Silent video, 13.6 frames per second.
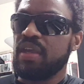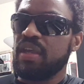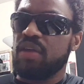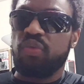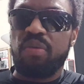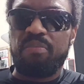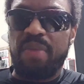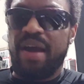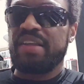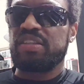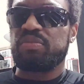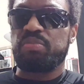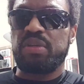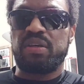It
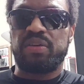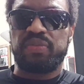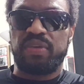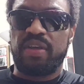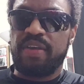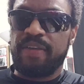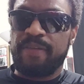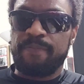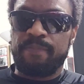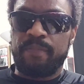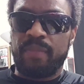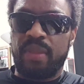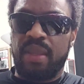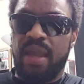reminds me of
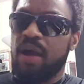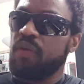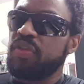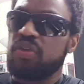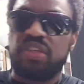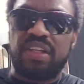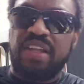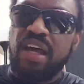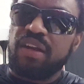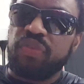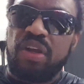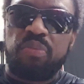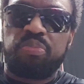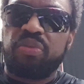how there's a lot
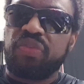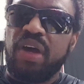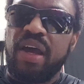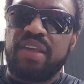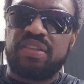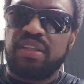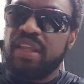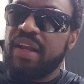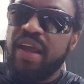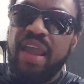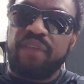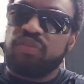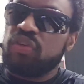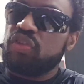of improvising that I
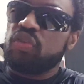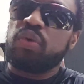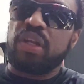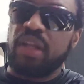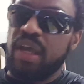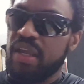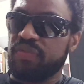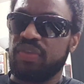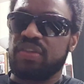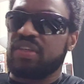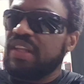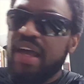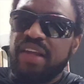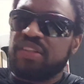have to do in life. There's
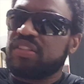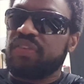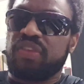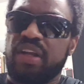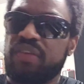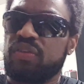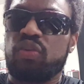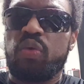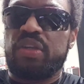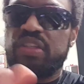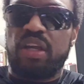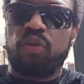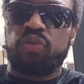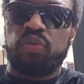a lot of stuff that I have to do as
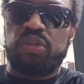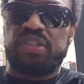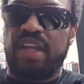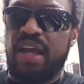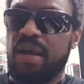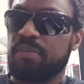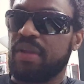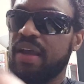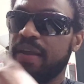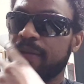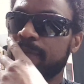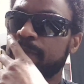I go through this timeline.